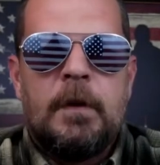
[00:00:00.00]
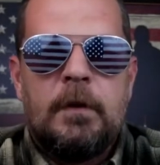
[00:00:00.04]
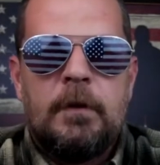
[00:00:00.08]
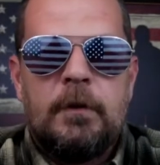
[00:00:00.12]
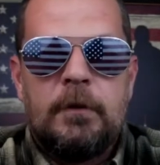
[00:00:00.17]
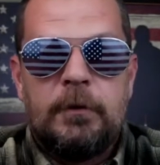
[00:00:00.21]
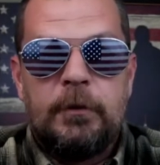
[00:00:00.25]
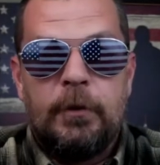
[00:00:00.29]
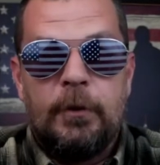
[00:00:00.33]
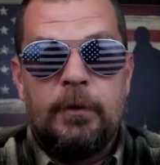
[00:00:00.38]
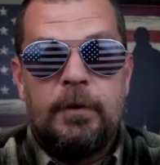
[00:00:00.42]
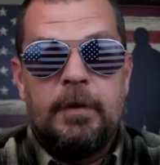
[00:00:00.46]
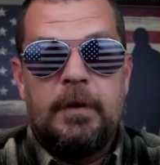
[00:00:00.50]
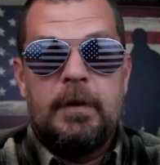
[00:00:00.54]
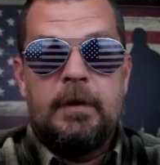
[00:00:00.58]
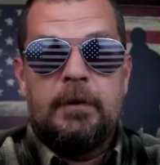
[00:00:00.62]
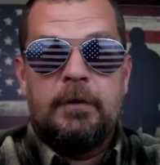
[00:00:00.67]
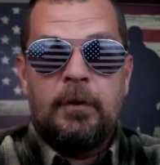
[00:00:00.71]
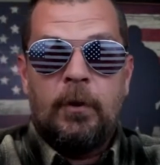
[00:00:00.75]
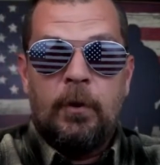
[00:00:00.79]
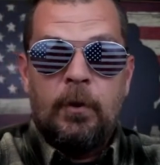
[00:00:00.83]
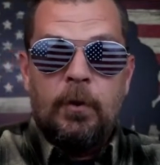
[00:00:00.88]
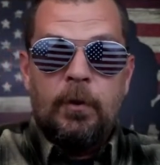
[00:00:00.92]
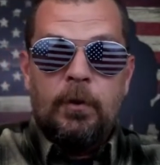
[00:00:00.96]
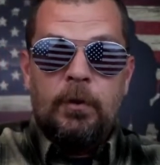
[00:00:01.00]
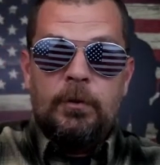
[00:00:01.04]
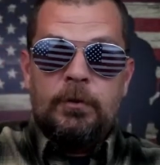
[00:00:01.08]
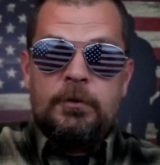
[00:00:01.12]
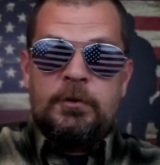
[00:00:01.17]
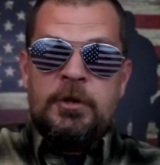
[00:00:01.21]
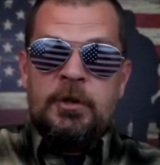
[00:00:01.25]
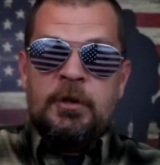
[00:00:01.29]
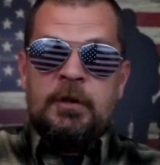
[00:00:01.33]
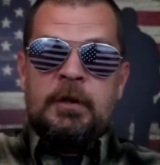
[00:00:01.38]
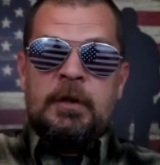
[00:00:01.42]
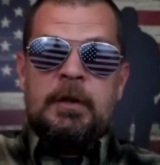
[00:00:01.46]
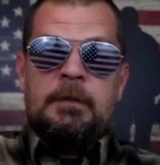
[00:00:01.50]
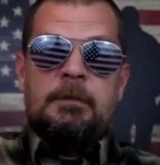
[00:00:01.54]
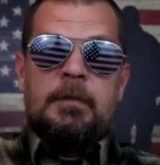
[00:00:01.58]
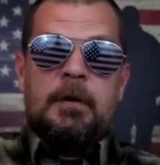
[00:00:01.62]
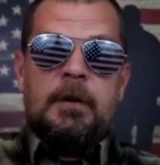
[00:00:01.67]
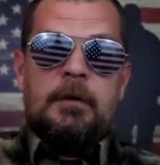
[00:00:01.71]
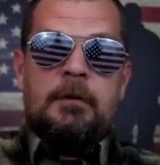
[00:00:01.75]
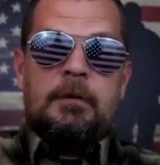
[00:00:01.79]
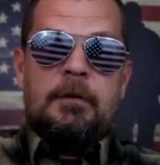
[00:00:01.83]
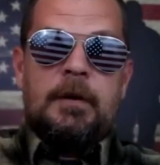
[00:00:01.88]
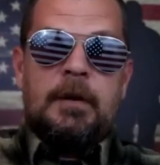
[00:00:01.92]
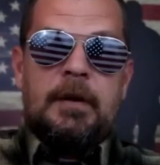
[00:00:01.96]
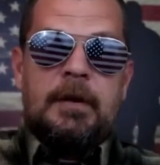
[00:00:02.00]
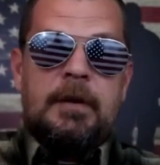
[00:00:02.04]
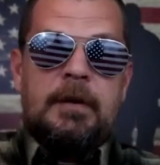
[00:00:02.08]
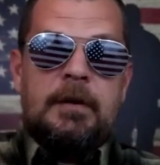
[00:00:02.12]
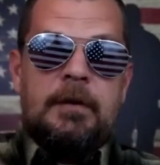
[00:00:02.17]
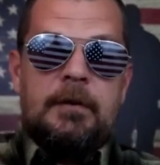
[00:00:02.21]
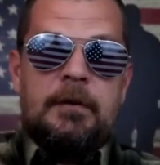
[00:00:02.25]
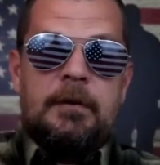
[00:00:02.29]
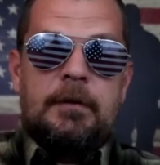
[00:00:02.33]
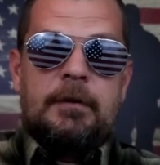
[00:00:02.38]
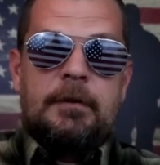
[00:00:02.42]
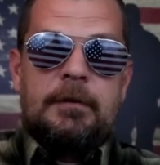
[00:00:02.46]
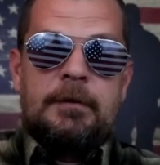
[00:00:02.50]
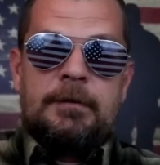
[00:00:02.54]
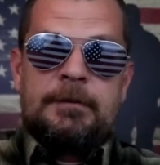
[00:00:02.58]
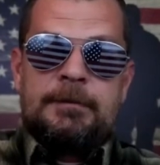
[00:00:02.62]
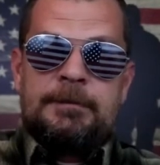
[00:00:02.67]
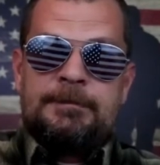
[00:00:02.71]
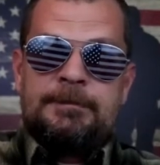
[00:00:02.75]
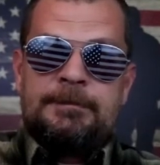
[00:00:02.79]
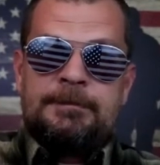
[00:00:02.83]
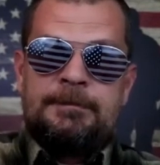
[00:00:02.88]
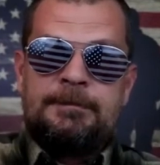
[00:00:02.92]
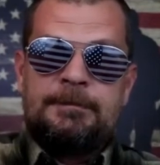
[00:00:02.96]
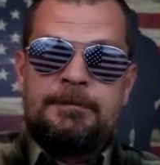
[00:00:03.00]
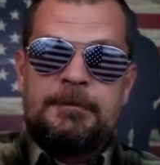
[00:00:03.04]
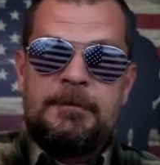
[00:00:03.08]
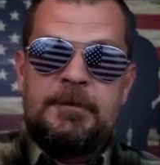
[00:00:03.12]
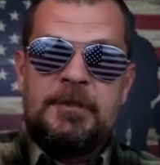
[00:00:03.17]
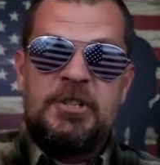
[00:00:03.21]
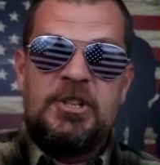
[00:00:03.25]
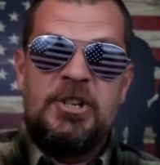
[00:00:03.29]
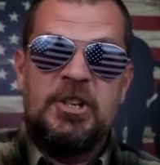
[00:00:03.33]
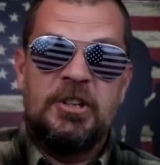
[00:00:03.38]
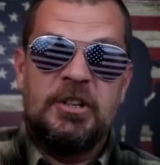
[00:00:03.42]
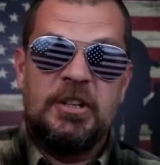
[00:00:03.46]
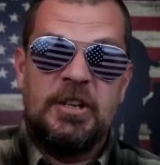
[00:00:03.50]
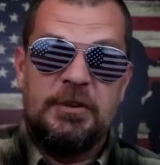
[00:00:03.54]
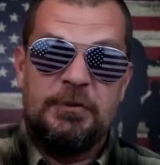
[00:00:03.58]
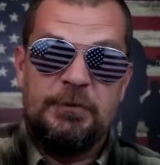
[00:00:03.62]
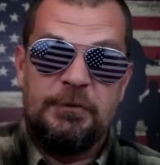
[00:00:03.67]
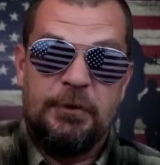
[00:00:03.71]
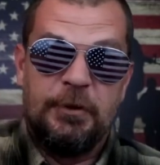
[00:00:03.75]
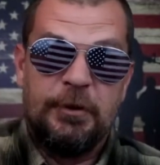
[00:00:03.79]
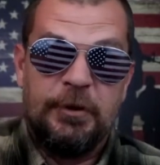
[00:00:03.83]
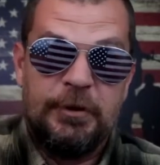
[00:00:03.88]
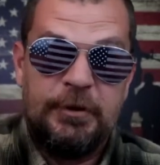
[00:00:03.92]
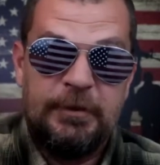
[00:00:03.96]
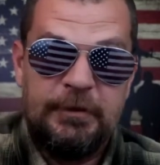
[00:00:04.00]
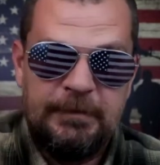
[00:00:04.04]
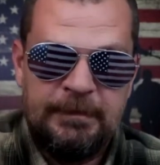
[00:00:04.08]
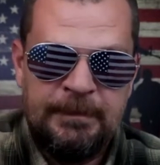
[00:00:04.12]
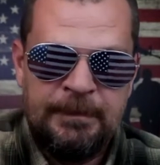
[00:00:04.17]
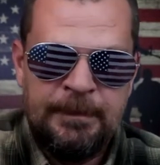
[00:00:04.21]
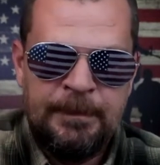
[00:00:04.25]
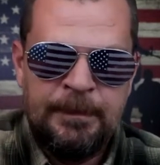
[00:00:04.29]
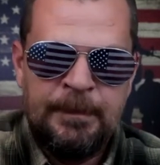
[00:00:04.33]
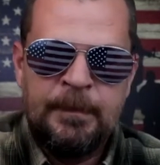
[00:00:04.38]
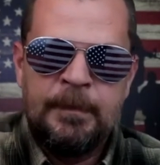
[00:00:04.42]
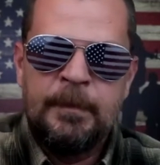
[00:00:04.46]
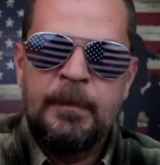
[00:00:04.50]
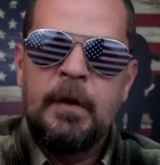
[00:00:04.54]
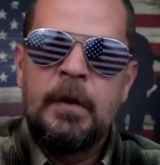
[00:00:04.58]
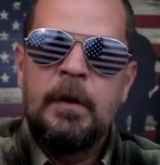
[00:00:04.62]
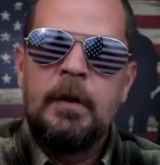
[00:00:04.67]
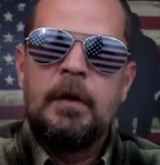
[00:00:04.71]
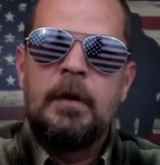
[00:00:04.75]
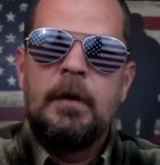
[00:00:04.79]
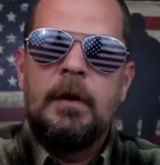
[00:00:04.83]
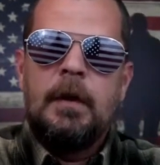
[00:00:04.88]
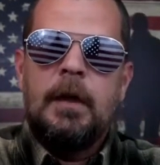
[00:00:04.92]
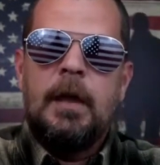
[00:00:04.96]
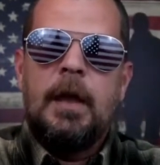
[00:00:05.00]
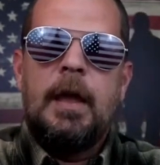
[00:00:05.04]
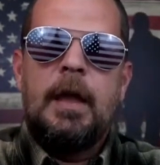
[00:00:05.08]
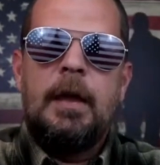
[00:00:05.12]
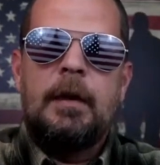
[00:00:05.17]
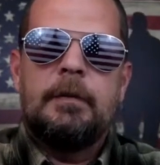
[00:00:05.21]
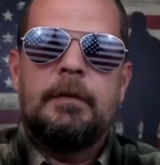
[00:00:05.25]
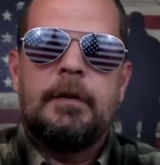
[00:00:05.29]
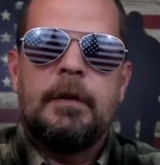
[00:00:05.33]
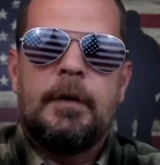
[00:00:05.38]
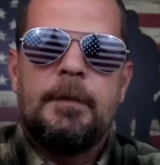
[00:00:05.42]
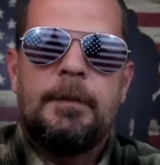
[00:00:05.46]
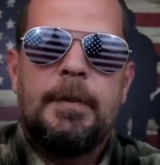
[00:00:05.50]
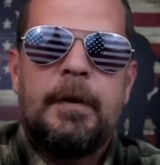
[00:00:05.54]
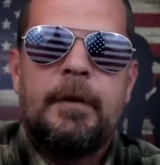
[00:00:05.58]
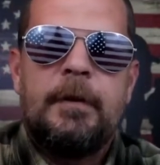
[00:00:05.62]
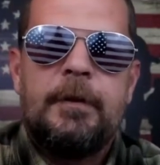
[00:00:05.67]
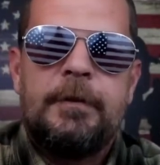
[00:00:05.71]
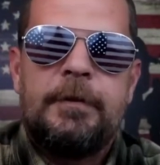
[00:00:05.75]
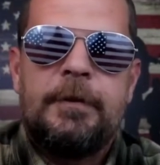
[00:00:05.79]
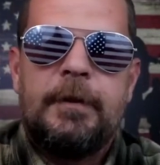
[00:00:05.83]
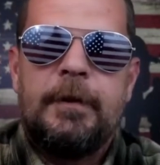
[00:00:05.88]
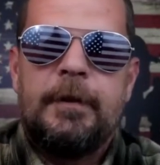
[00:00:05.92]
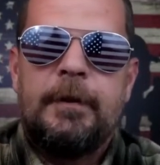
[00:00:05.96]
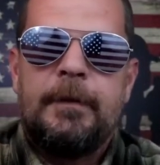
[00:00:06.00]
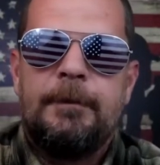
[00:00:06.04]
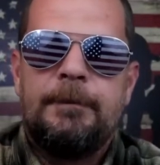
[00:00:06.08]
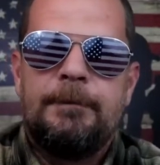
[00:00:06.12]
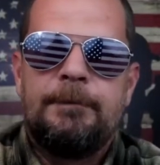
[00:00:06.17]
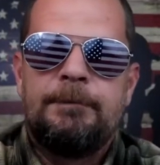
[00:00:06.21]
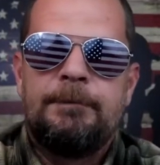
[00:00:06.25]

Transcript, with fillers: So this whole chunky butt right here, chunky front, acts like a parasail.